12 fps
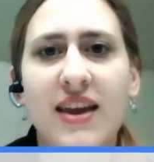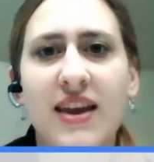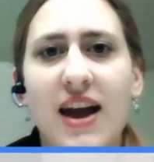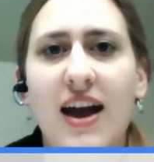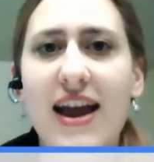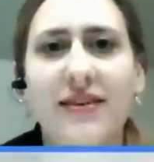
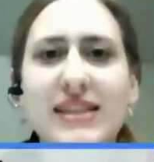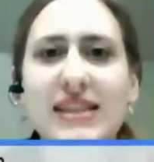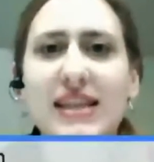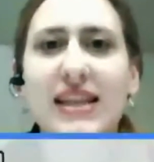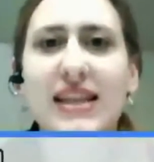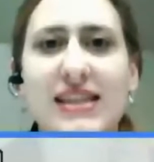Hi
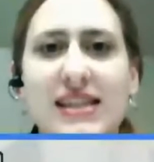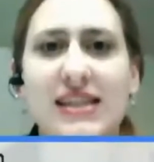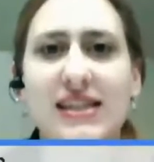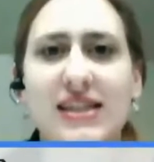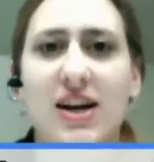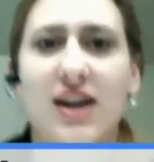everyone,
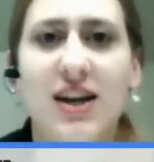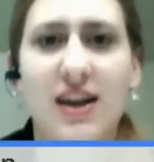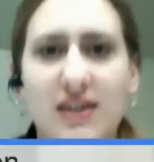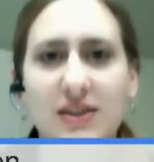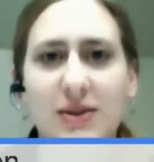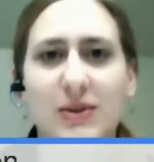this is
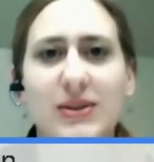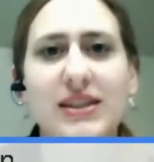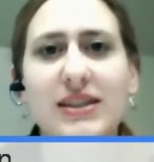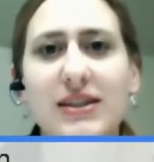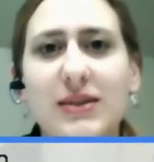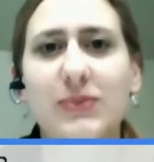Ariana
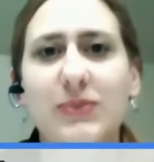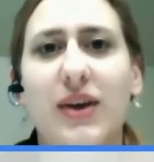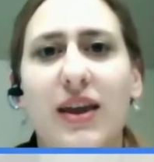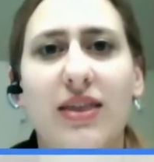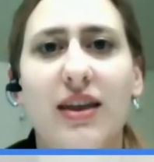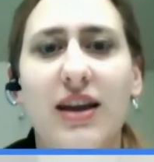Golden
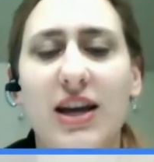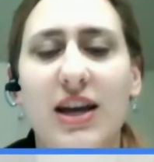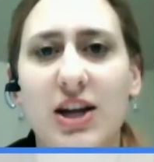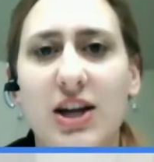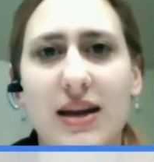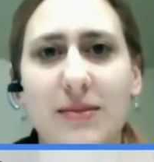with
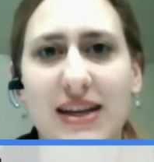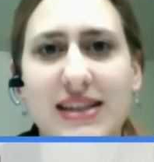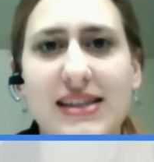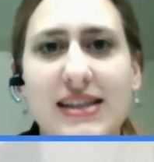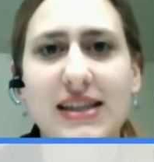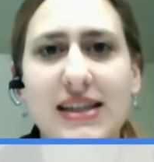
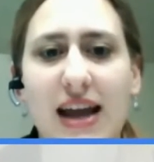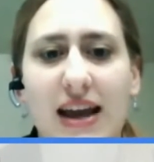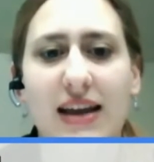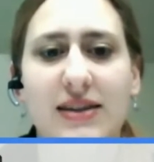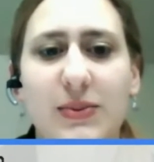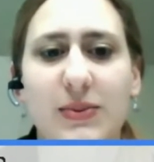Internet
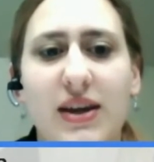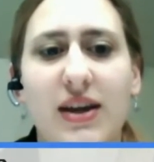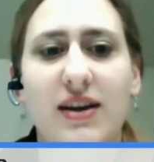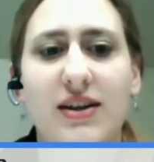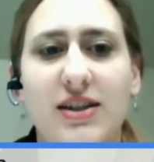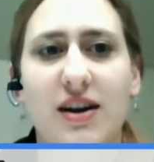Medicine,
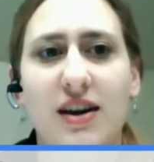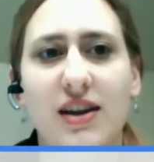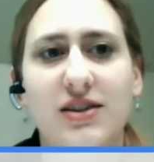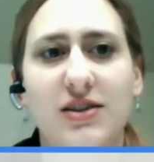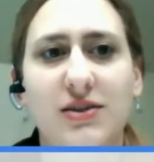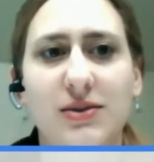and we're
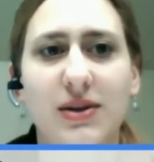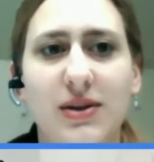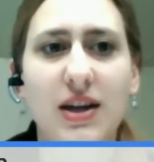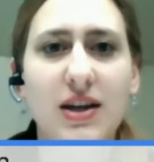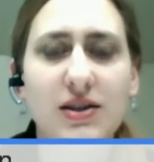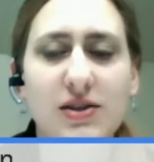talking to
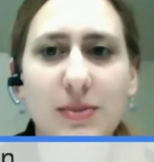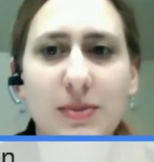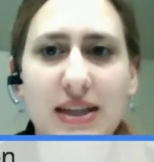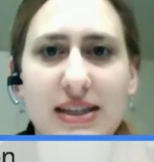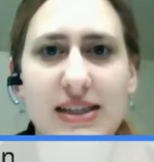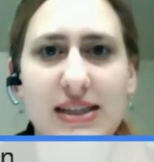
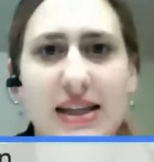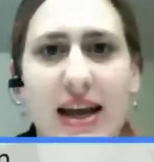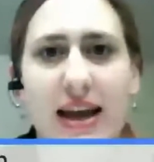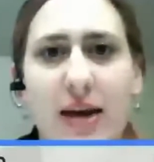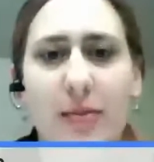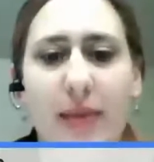Suman
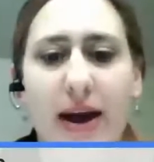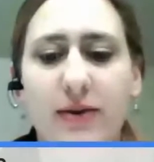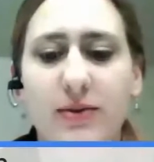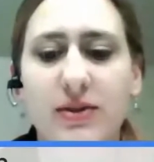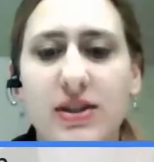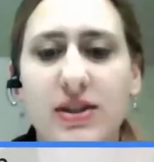today
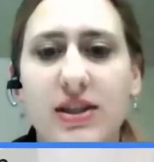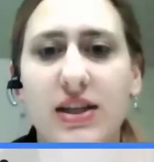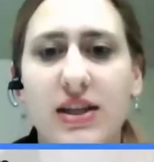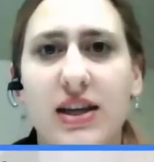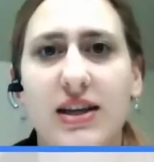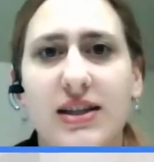about
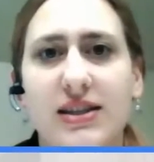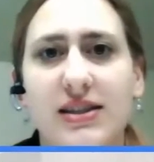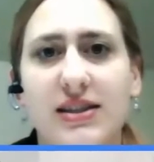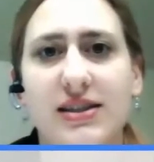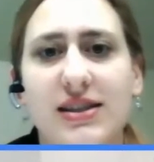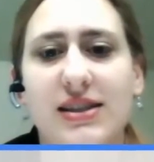his
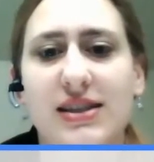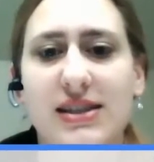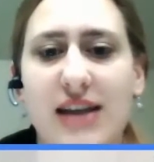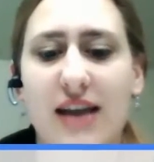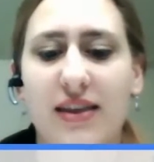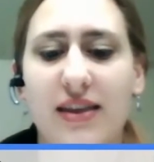Steth
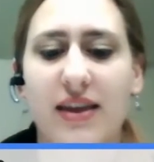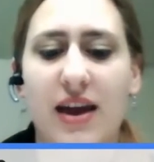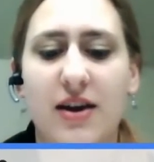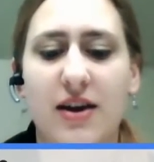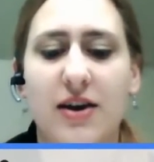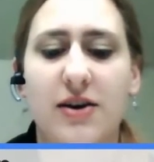
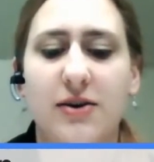IO